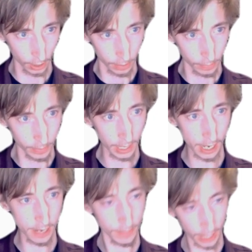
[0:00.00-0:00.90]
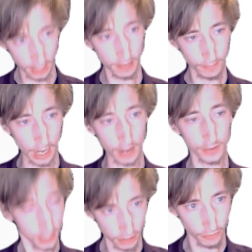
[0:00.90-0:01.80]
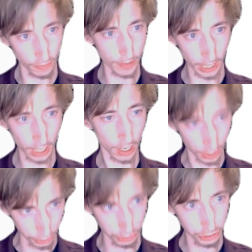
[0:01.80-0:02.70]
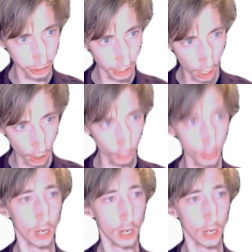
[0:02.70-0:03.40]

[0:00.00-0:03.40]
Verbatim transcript: But I mean about there will be a lot of snow.